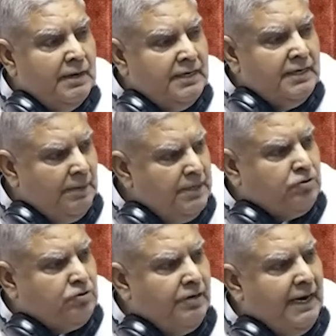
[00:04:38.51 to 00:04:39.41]
It's a
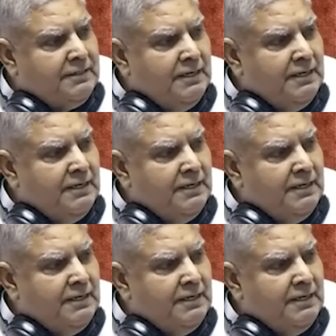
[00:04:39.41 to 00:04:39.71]
misconduct.